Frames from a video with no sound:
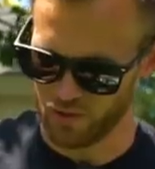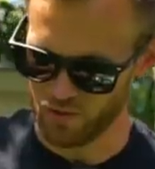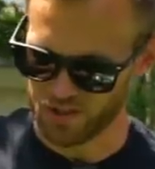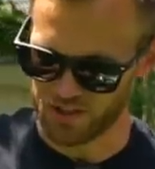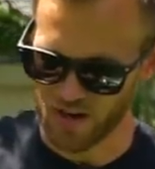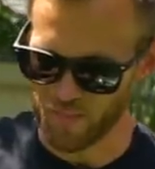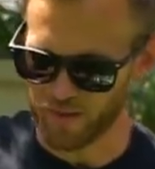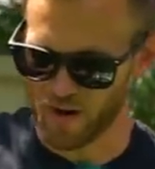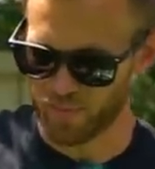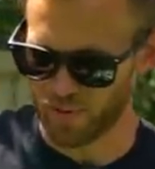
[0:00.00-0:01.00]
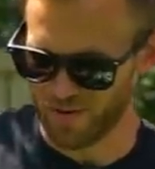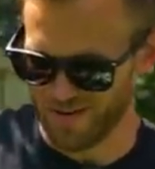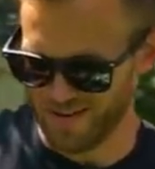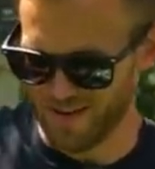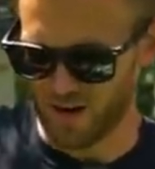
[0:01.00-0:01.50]
to stopper up
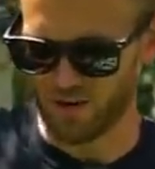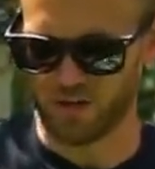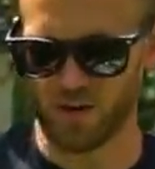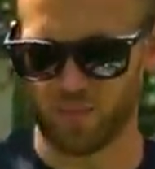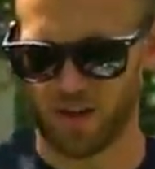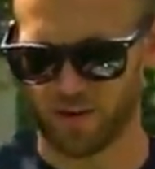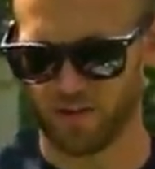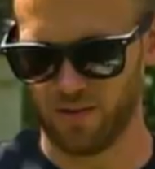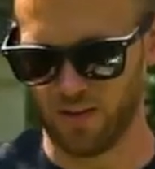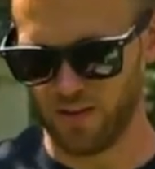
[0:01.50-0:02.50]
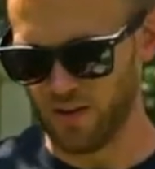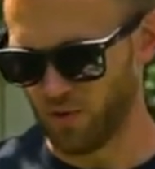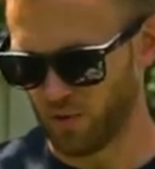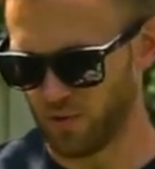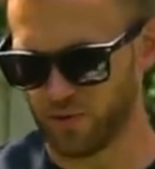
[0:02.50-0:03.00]
our soda bottle,
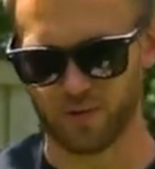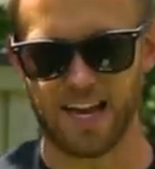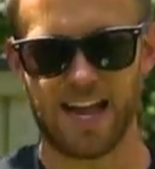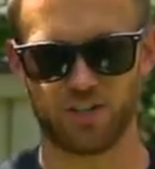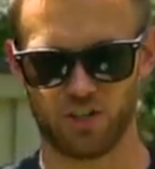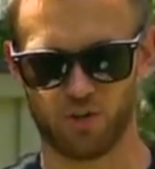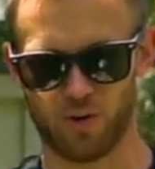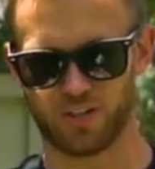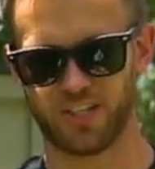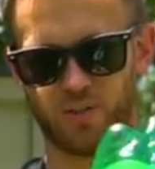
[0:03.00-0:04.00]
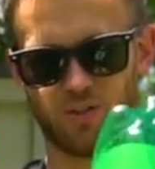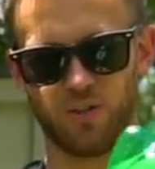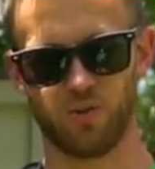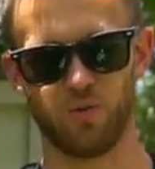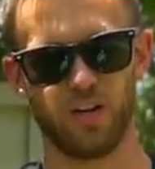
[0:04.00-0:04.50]
we're going to attach it to our
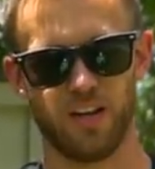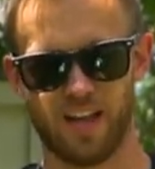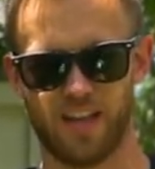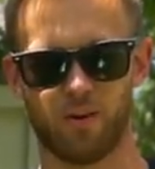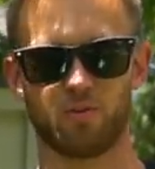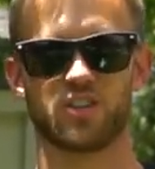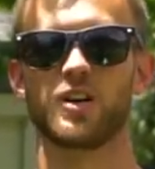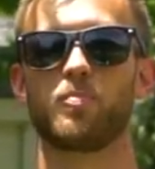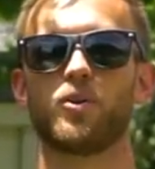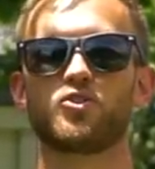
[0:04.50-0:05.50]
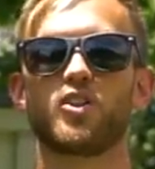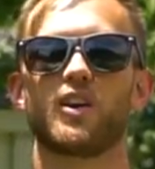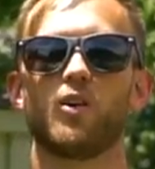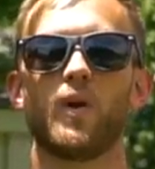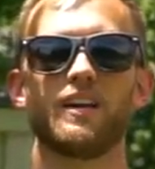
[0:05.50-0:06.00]
CO2, and then we're just gonna pull the
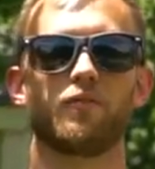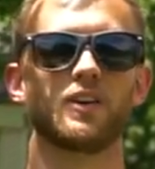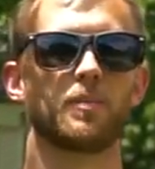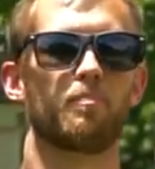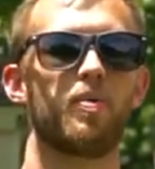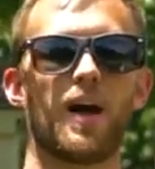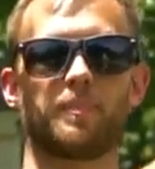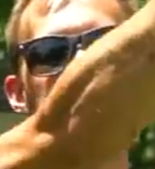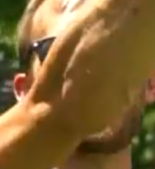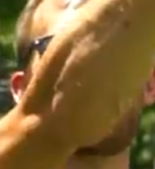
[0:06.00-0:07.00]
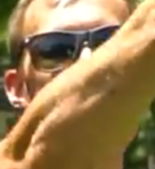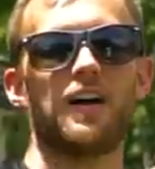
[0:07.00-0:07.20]
trigger and wait for it to pop itself